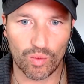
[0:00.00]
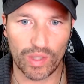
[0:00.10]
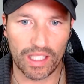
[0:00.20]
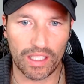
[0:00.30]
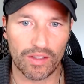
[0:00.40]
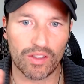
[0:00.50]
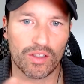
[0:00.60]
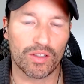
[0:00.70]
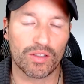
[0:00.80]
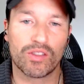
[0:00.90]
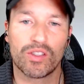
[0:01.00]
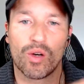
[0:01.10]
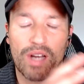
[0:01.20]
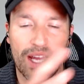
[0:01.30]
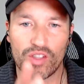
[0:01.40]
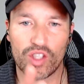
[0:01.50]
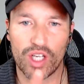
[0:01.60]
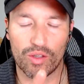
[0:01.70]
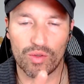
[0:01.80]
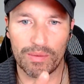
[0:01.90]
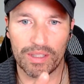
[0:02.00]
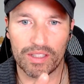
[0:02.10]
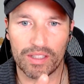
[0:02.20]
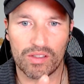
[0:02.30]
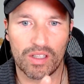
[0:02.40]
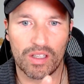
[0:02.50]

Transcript: we either don't have shared agreements